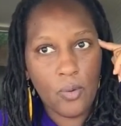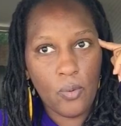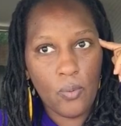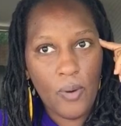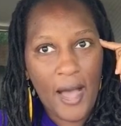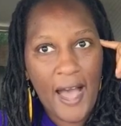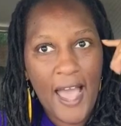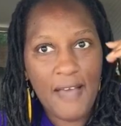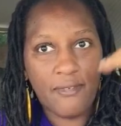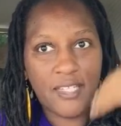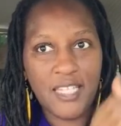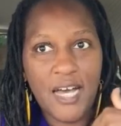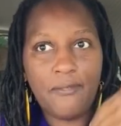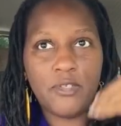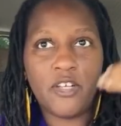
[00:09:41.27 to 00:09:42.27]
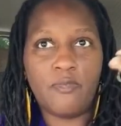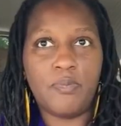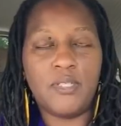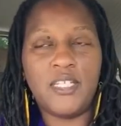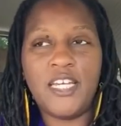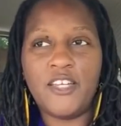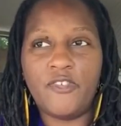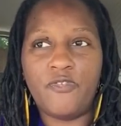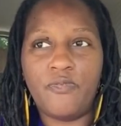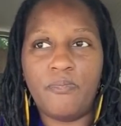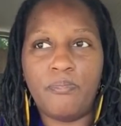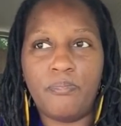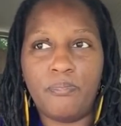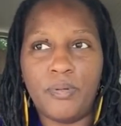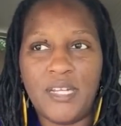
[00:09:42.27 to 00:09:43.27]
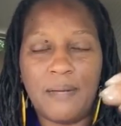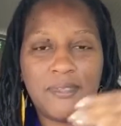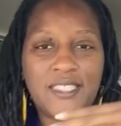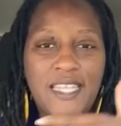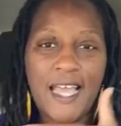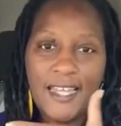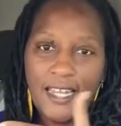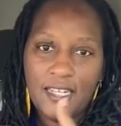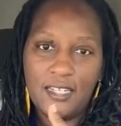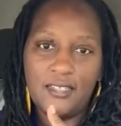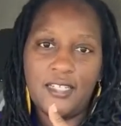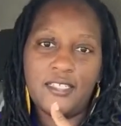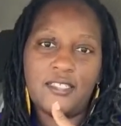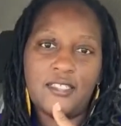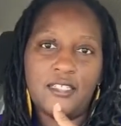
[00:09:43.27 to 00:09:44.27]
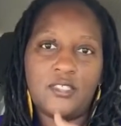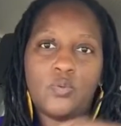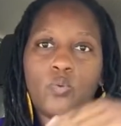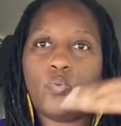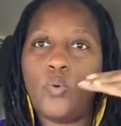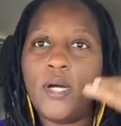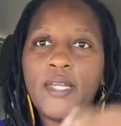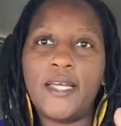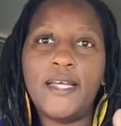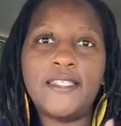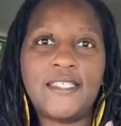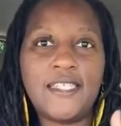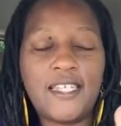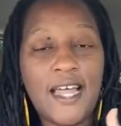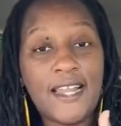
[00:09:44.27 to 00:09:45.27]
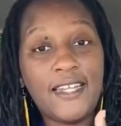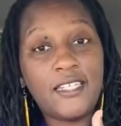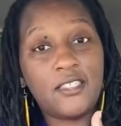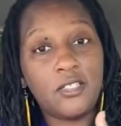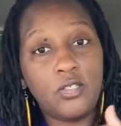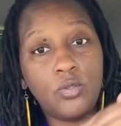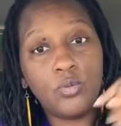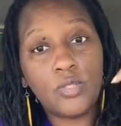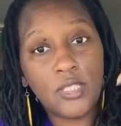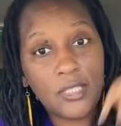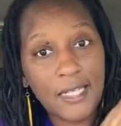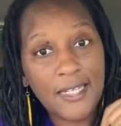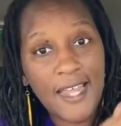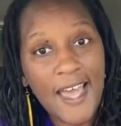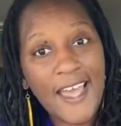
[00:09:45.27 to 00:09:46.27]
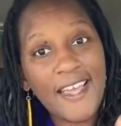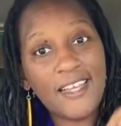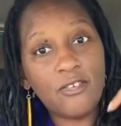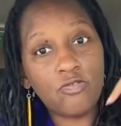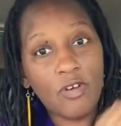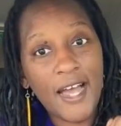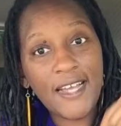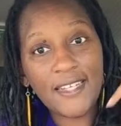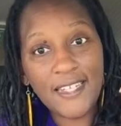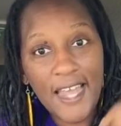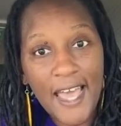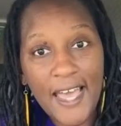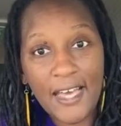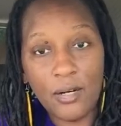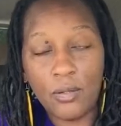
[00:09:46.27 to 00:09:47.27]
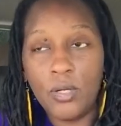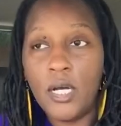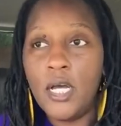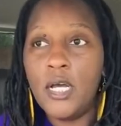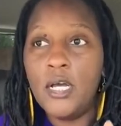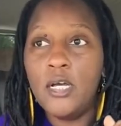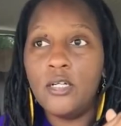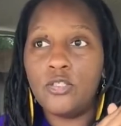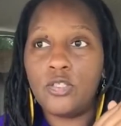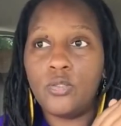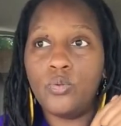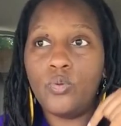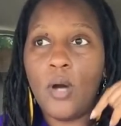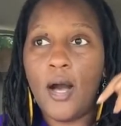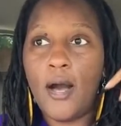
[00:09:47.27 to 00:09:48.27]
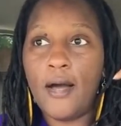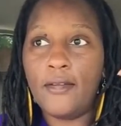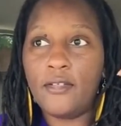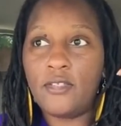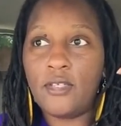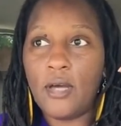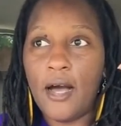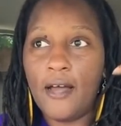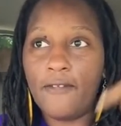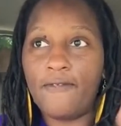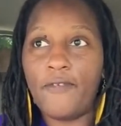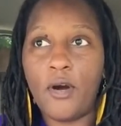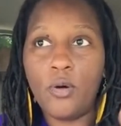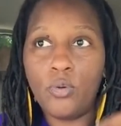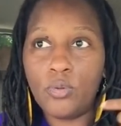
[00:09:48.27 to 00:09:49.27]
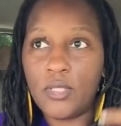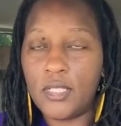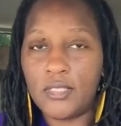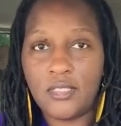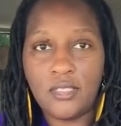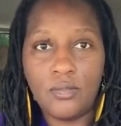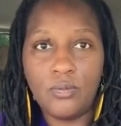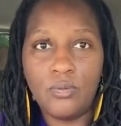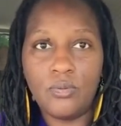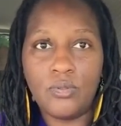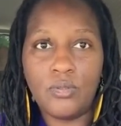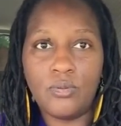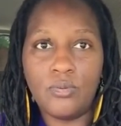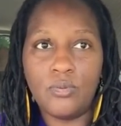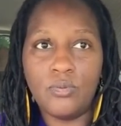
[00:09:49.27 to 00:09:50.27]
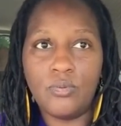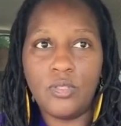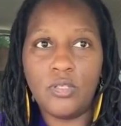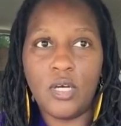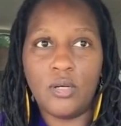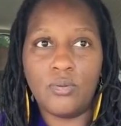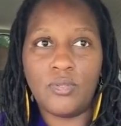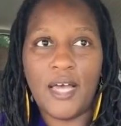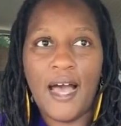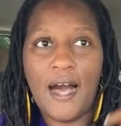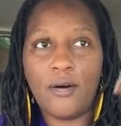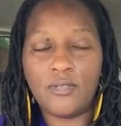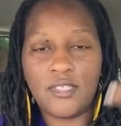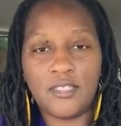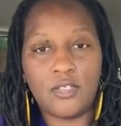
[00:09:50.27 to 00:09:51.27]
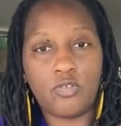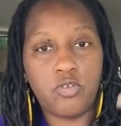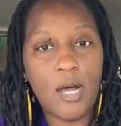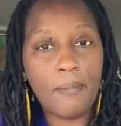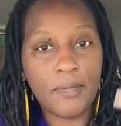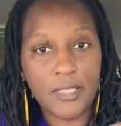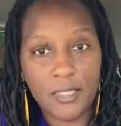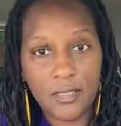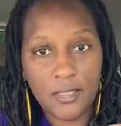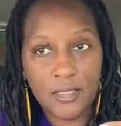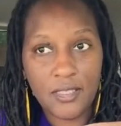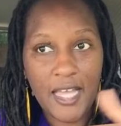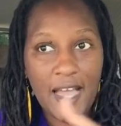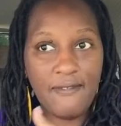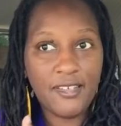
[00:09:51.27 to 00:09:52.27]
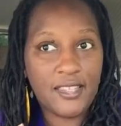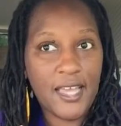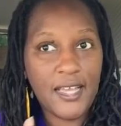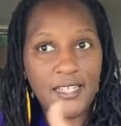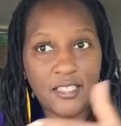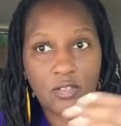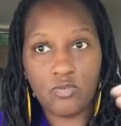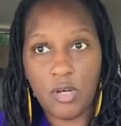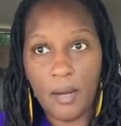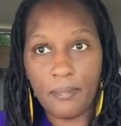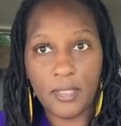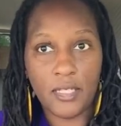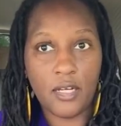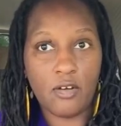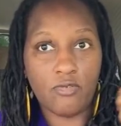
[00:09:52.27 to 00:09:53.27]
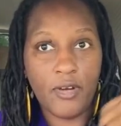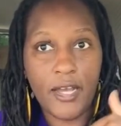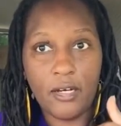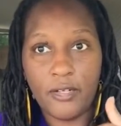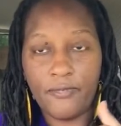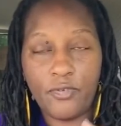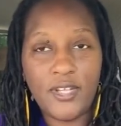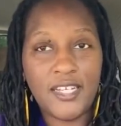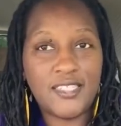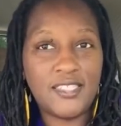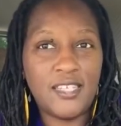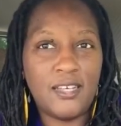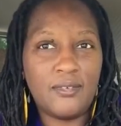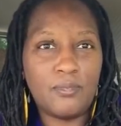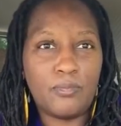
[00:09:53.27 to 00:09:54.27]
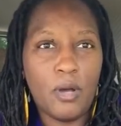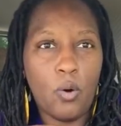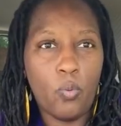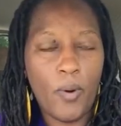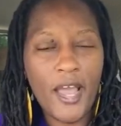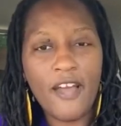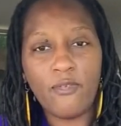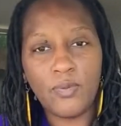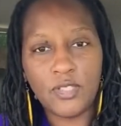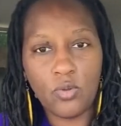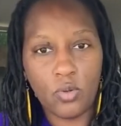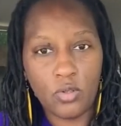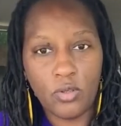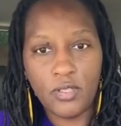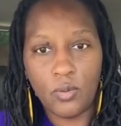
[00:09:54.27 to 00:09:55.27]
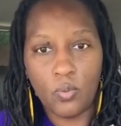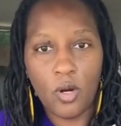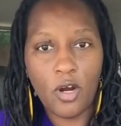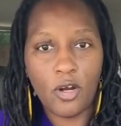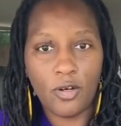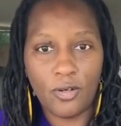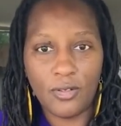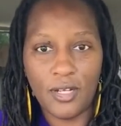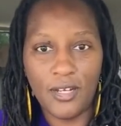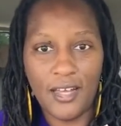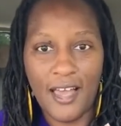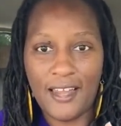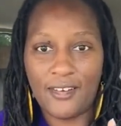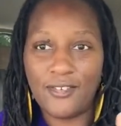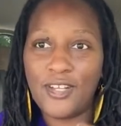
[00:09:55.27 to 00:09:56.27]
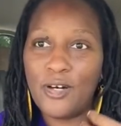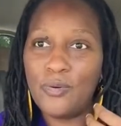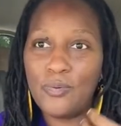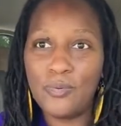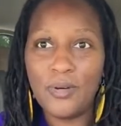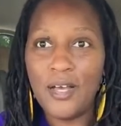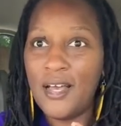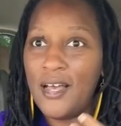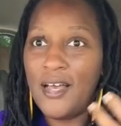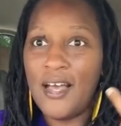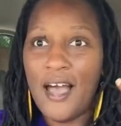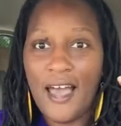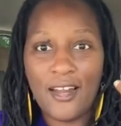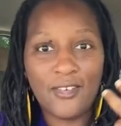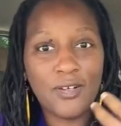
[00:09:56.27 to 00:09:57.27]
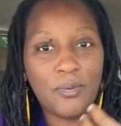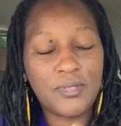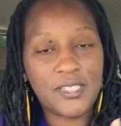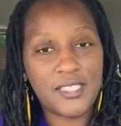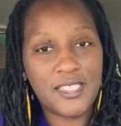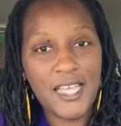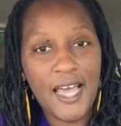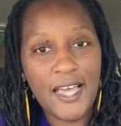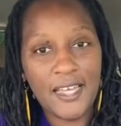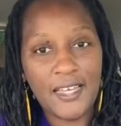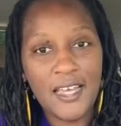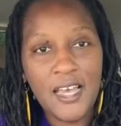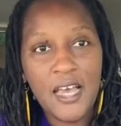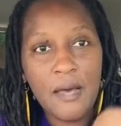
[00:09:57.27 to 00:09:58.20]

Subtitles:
I have a level of belief, but I'm staying at a distance. What is it that I need to do today, right now, to unfold this? To the house is crumbling. Everything is crumbling around. If you're not aware of what's going on in the world, I don't know what to say.